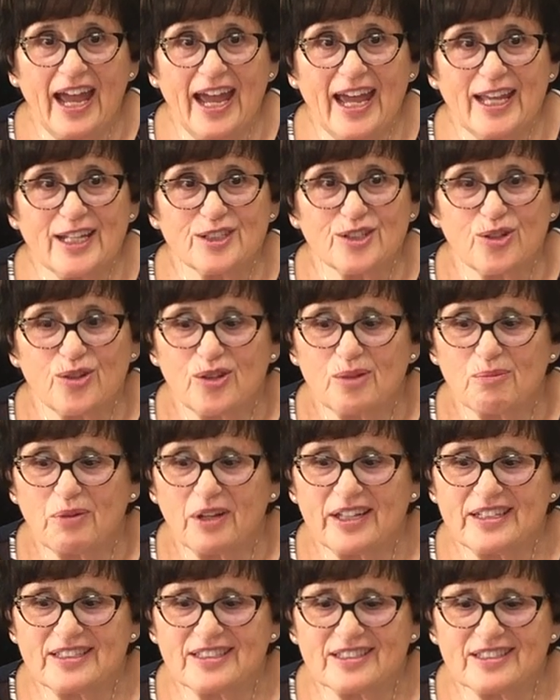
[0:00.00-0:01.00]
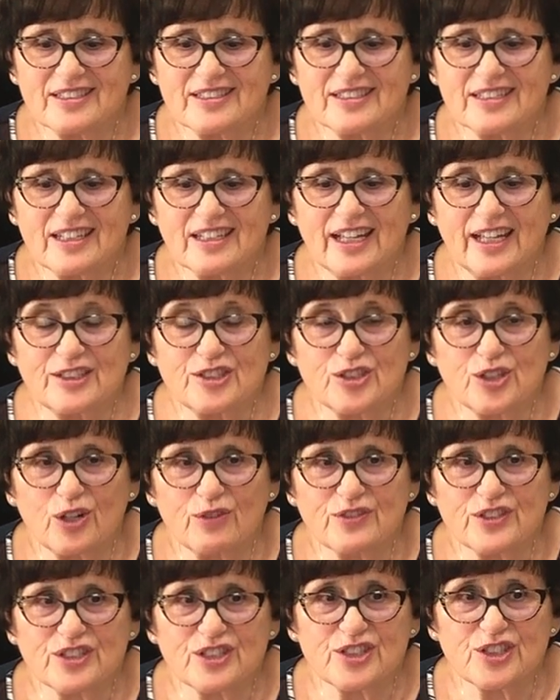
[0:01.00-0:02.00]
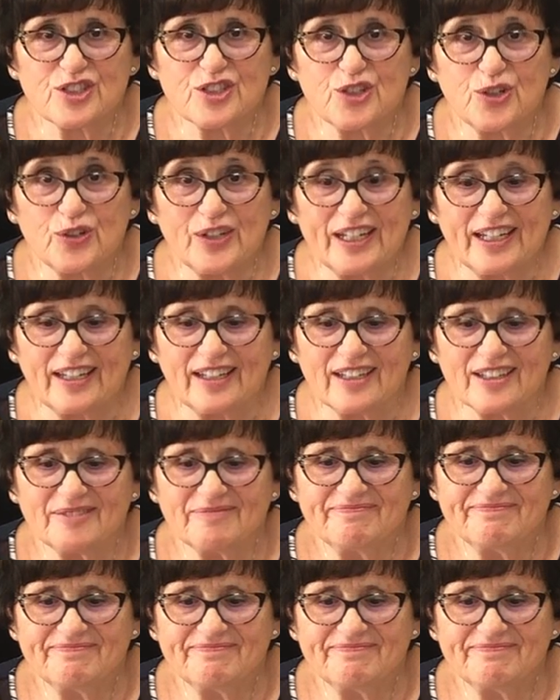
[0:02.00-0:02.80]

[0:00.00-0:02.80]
and to the places and services you need.